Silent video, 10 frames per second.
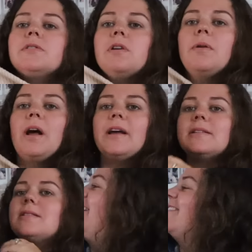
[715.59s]
so
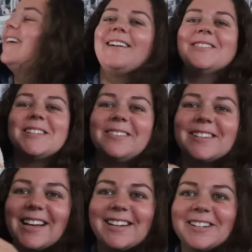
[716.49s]
nice. Oh my god, I'm so
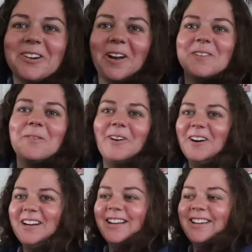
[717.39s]
excited to try this one on.